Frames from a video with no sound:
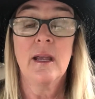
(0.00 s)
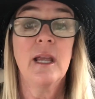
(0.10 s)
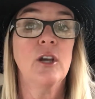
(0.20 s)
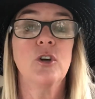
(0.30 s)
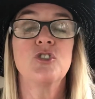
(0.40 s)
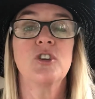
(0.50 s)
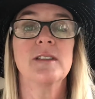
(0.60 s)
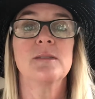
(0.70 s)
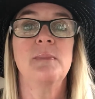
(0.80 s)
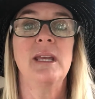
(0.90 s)
It could
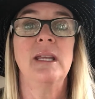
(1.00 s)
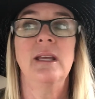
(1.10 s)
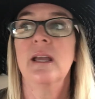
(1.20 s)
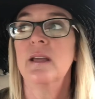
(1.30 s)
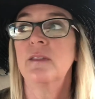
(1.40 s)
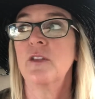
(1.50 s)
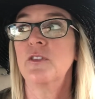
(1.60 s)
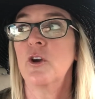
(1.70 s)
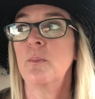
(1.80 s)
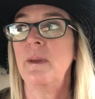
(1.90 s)
just mean that
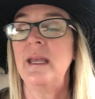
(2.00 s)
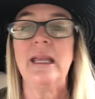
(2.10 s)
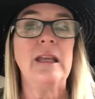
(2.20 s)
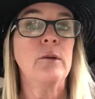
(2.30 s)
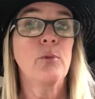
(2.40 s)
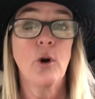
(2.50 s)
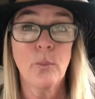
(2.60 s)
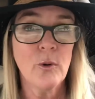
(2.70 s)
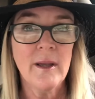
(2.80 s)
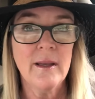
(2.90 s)
they're being
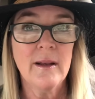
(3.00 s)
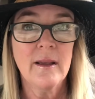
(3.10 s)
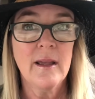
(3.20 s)
inappropriate.